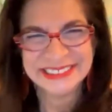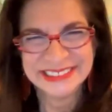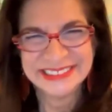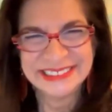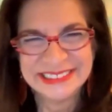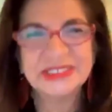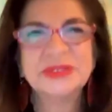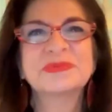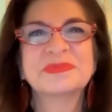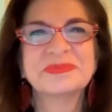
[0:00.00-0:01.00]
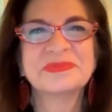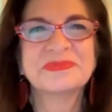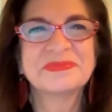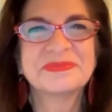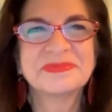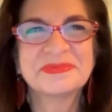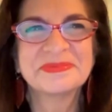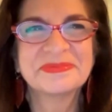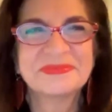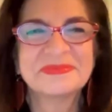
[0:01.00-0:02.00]
Um, another
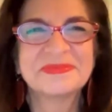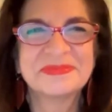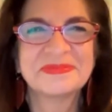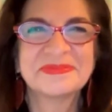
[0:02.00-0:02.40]
question Do you